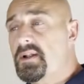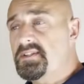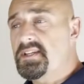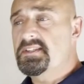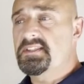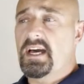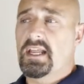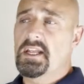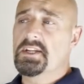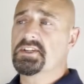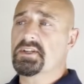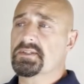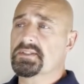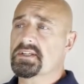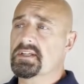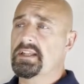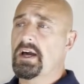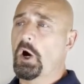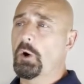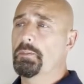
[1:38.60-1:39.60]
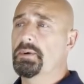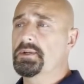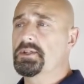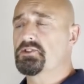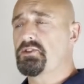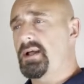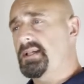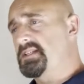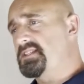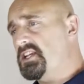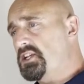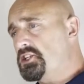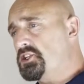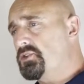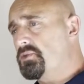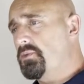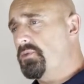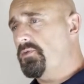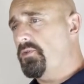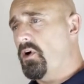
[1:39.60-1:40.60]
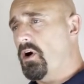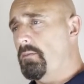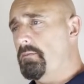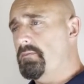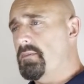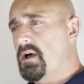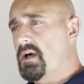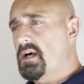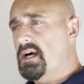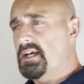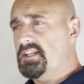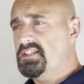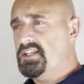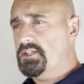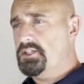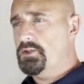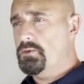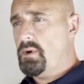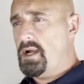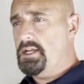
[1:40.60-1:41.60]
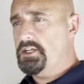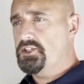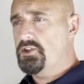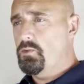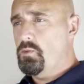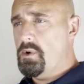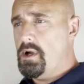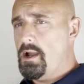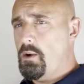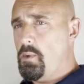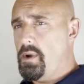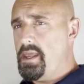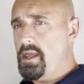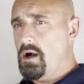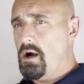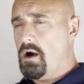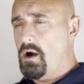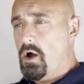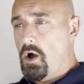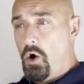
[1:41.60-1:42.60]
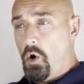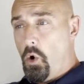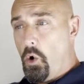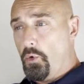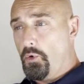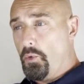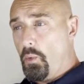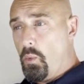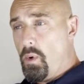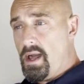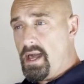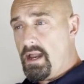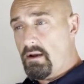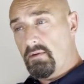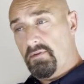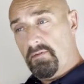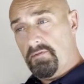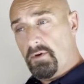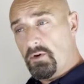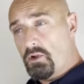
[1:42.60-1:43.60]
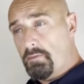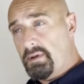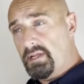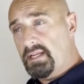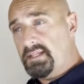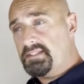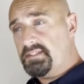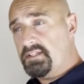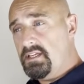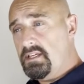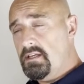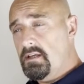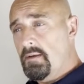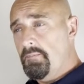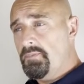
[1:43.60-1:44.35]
intelligence can help us transition from a situation where we are unaware of a vulnerability